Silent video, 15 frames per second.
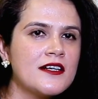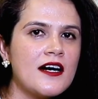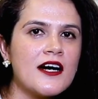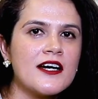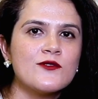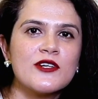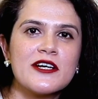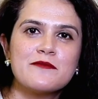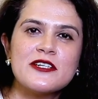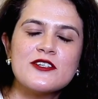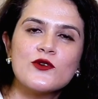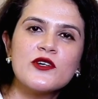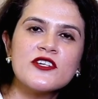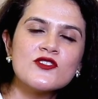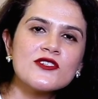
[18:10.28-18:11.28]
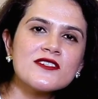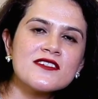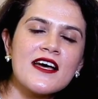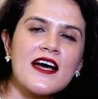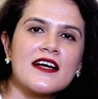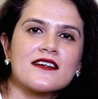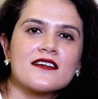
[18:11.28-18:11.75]
I would have been doing just
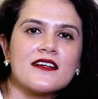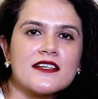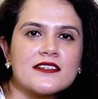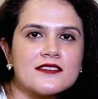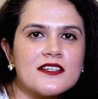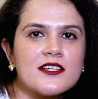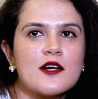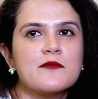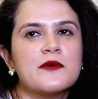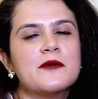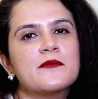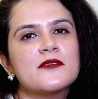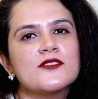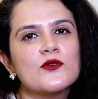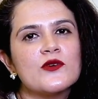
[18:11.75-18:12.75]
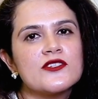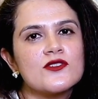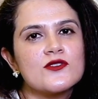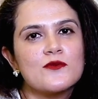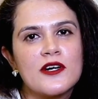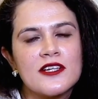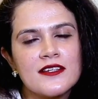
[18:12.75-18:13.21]
that. Like, there are people doing
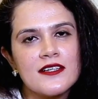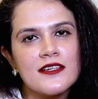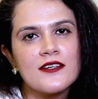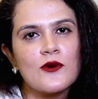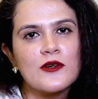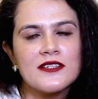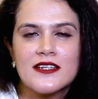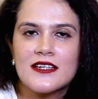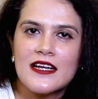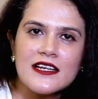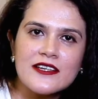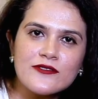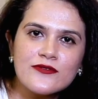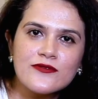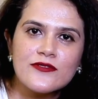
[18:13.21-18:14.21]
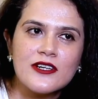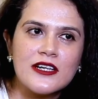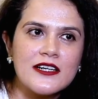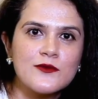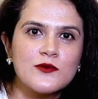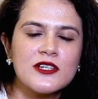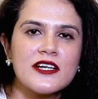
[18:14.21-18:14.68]
just one thing all their life.
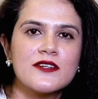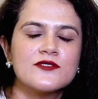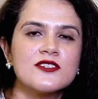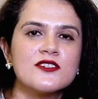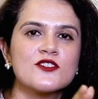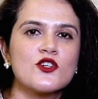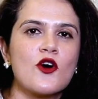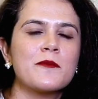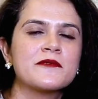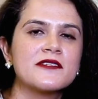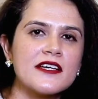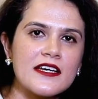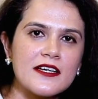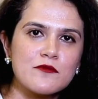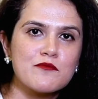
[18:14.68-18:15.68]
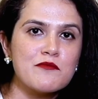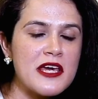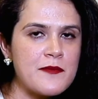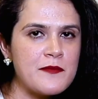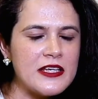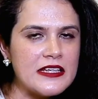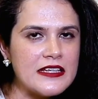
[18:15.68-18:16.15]
I would have just stopped there,
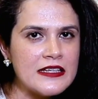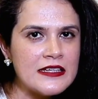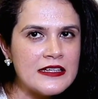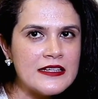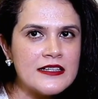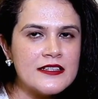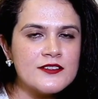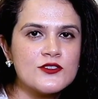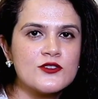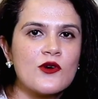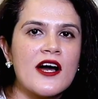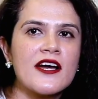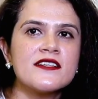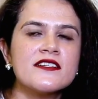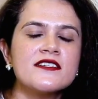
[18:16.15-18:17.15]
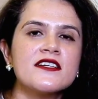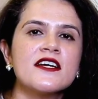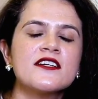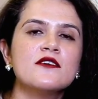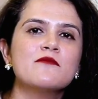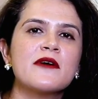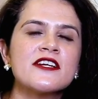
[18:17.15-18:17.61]
maybe. So I didn't
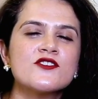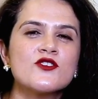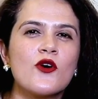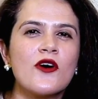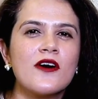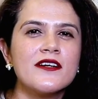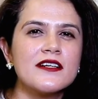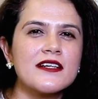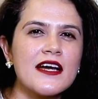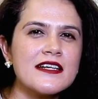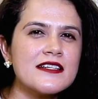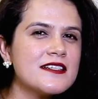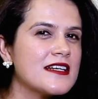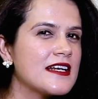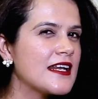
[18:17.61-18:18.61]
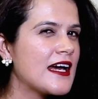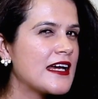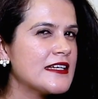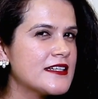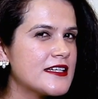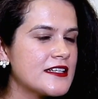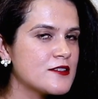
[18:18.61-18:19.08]
get a mentor, and I didn't
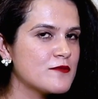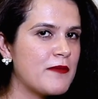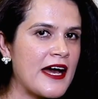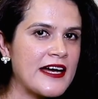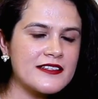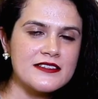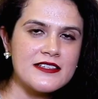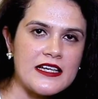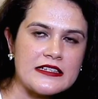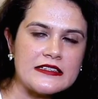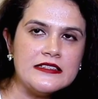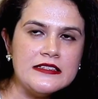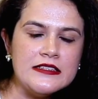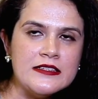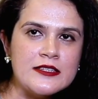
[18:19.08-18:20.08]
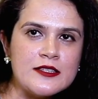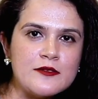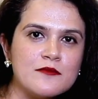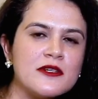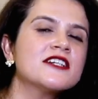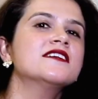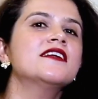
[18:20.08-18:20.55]
like it back then.
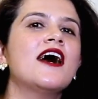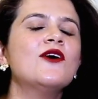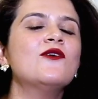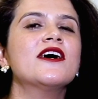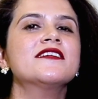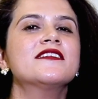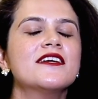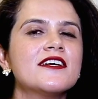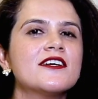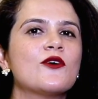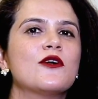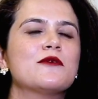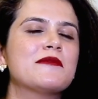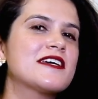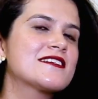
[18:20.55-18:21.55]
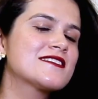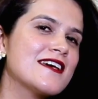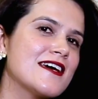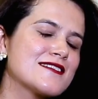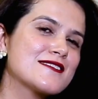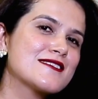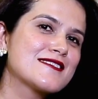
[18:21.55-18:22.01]
But now I think it all makes
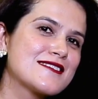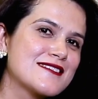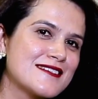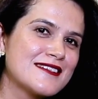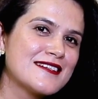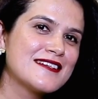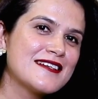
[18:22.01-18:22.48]
sense.